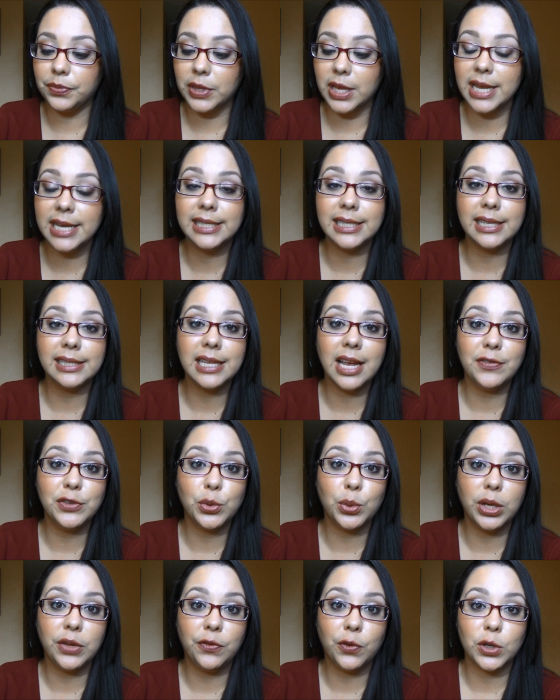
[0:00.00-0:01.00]
It does have
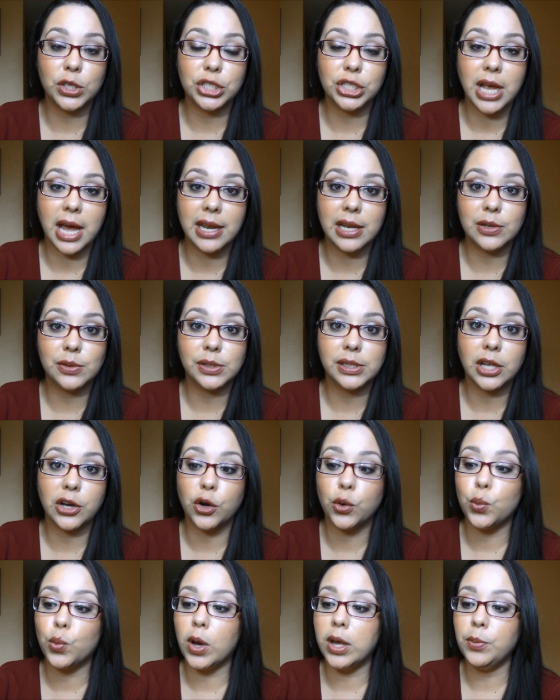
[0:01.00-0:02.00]
24 shadows that
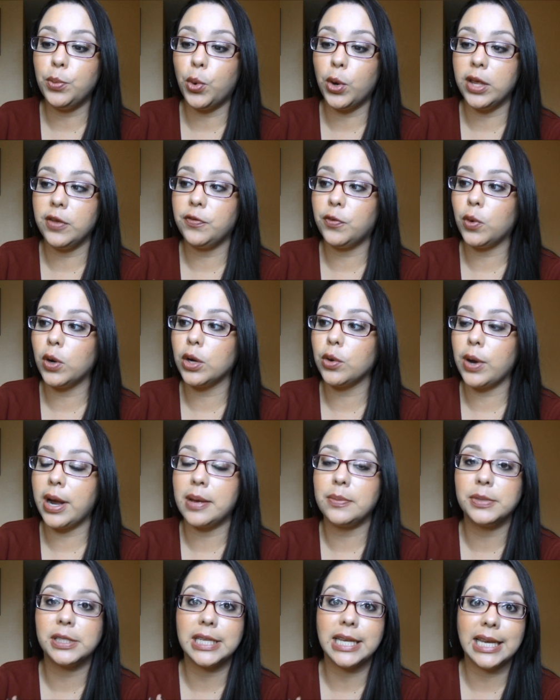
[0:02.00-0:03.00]
are 1.4
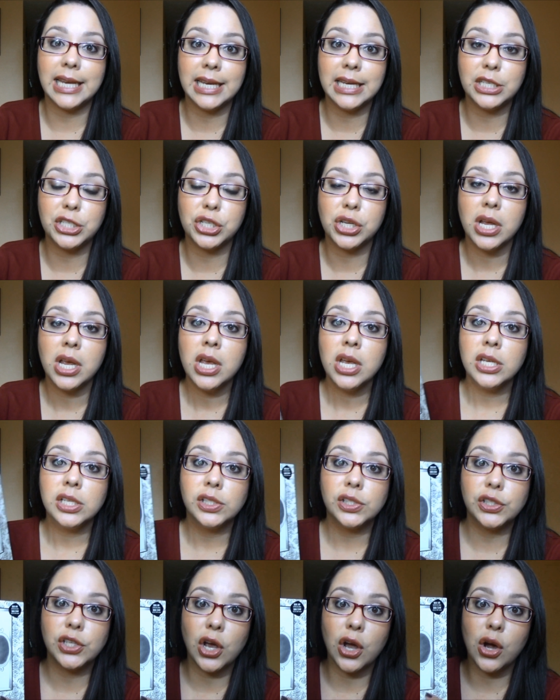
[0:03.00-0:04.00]
grams each,
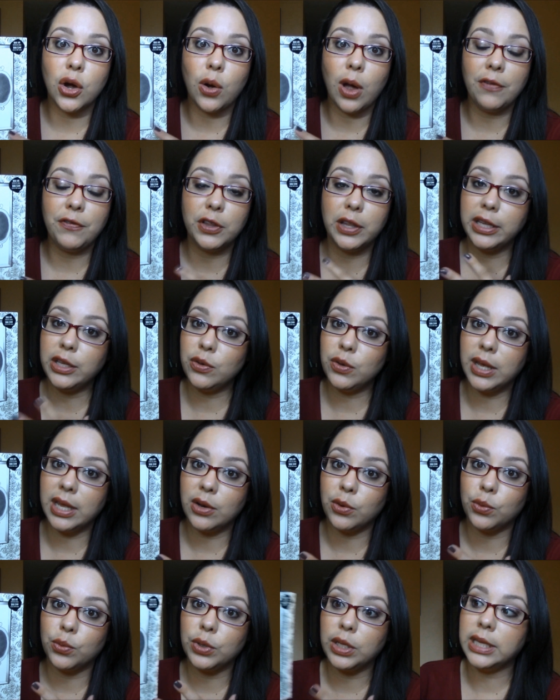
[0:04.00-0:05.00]
so I feel like you get
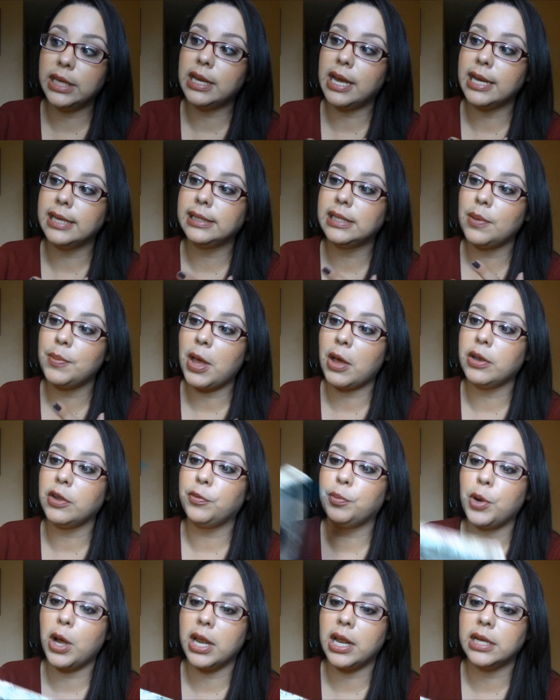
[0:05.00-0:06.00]
a really nice amount
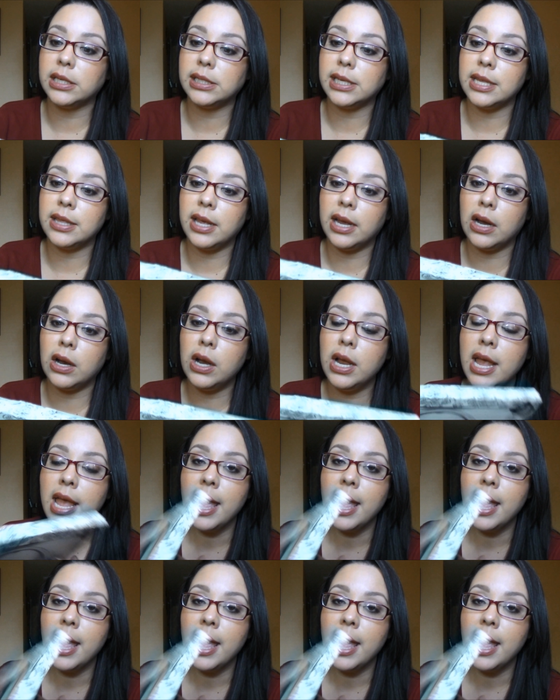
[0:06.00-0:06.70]
of product in there.